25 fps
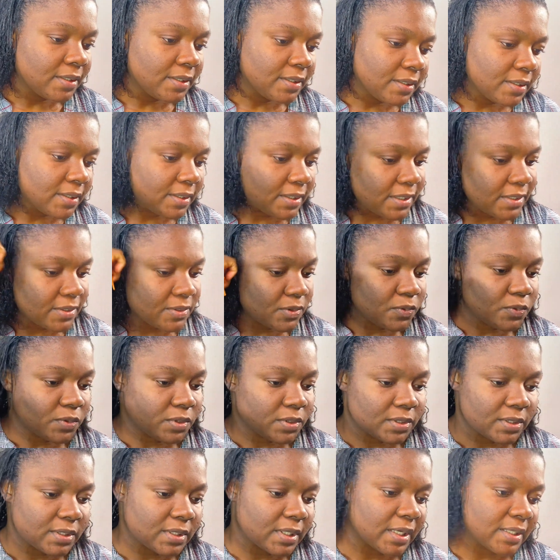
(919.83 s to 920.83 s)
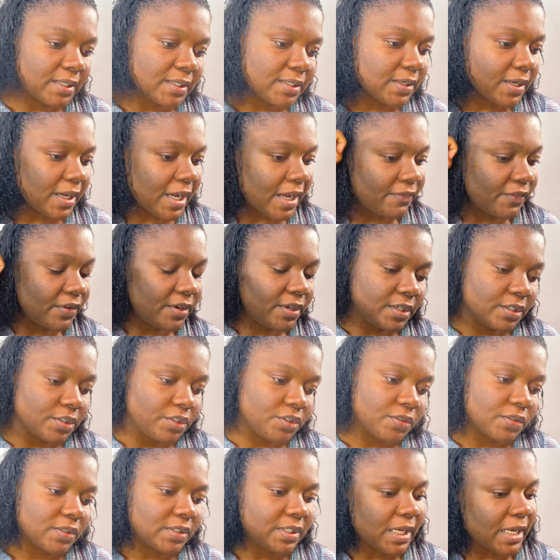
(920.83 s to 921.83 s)
these ones are still having
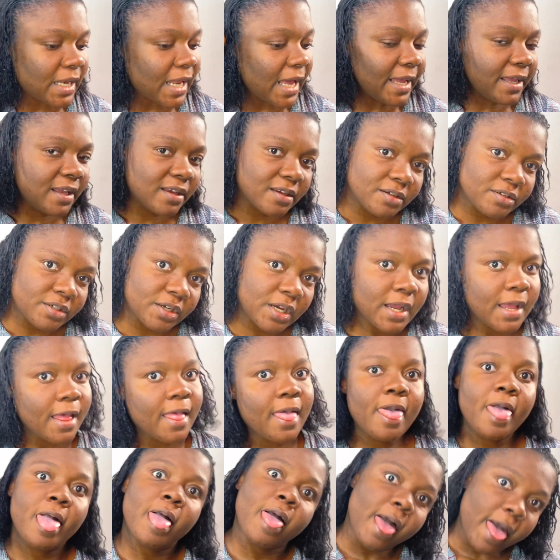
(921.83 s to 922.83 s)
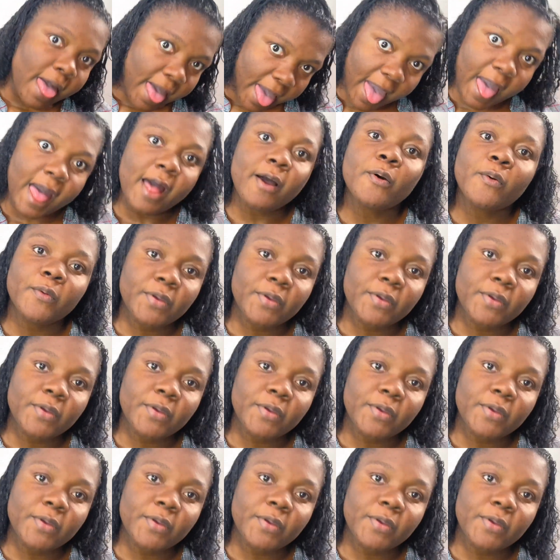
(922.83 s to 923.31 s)
issues. They're like, hell